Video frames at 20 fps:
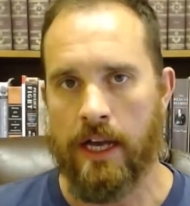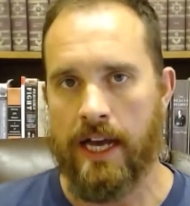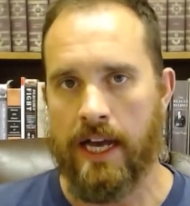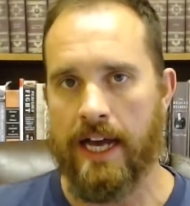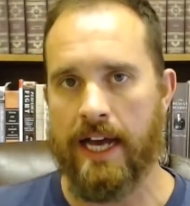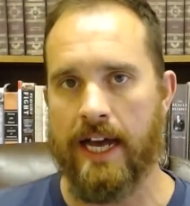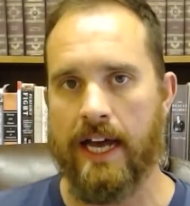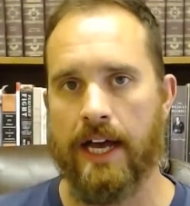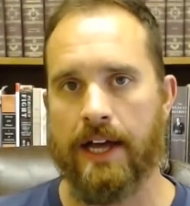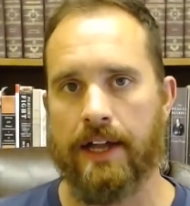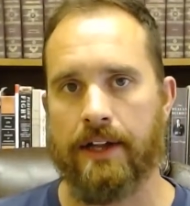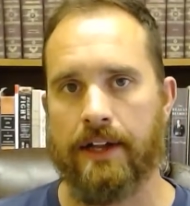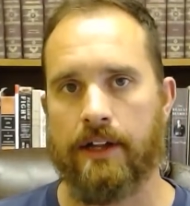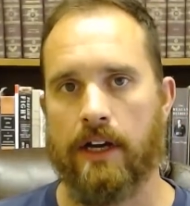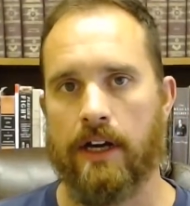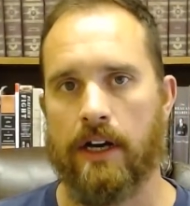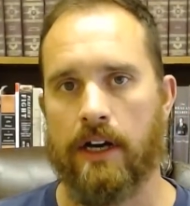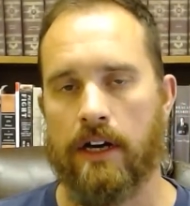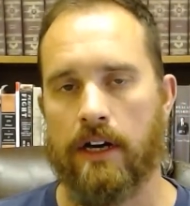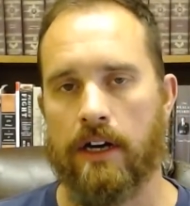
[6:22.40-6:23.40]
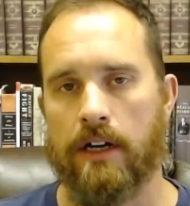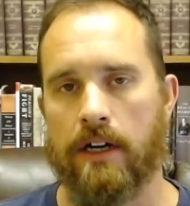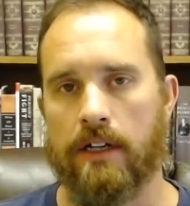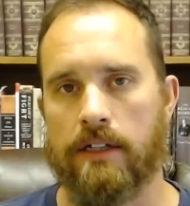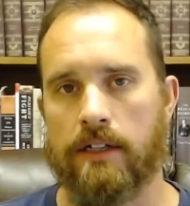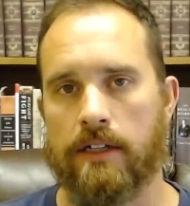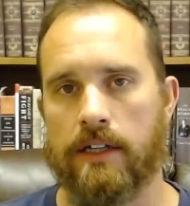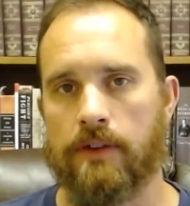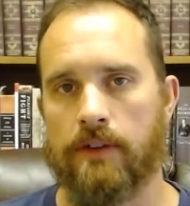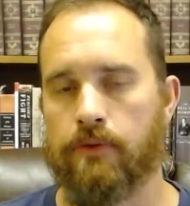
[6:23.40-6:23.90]
And
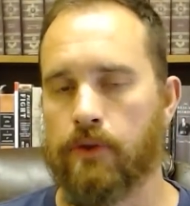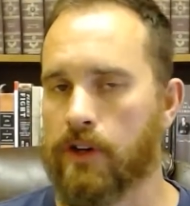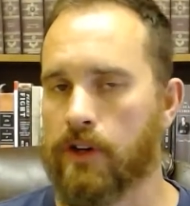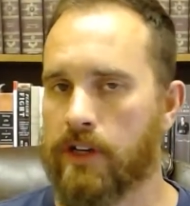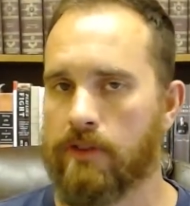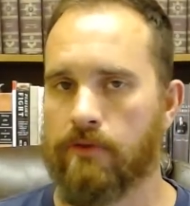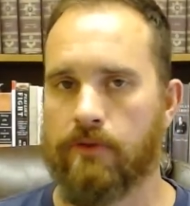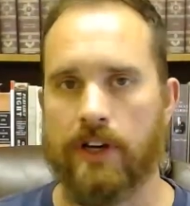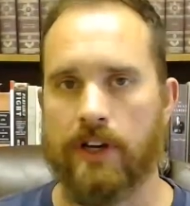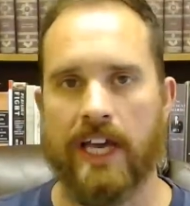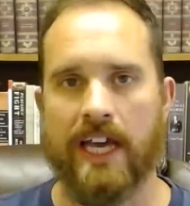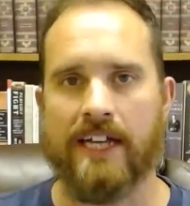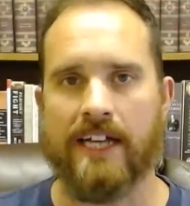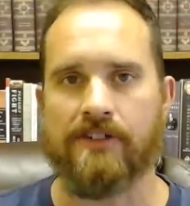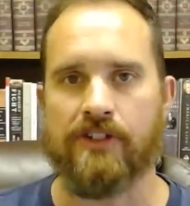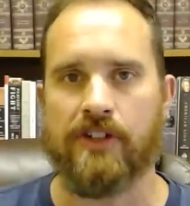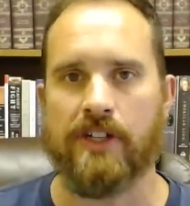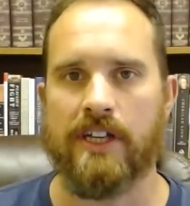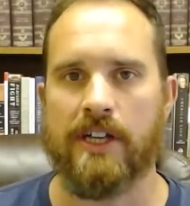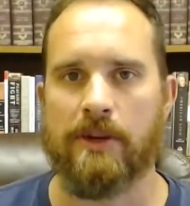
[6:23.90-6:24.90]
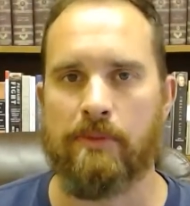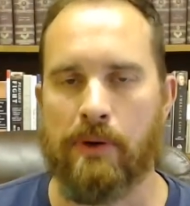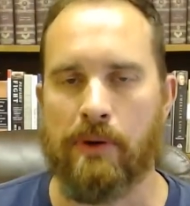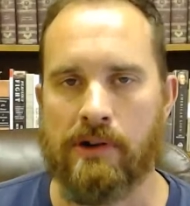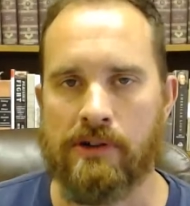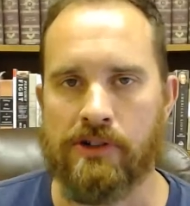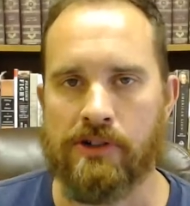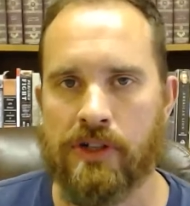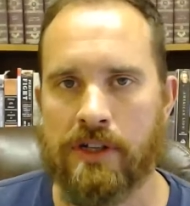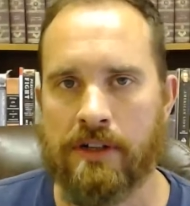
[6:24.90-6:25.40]
if we can't see in
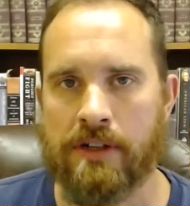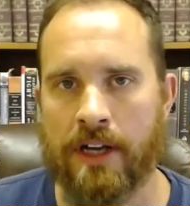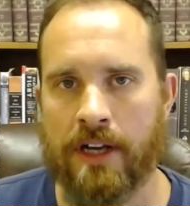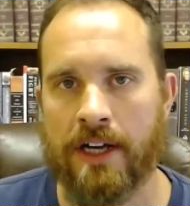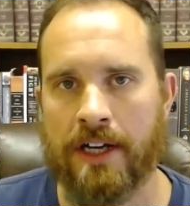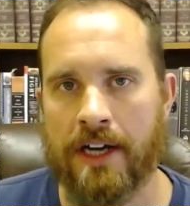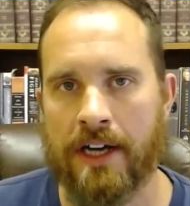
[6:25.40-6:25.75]
person,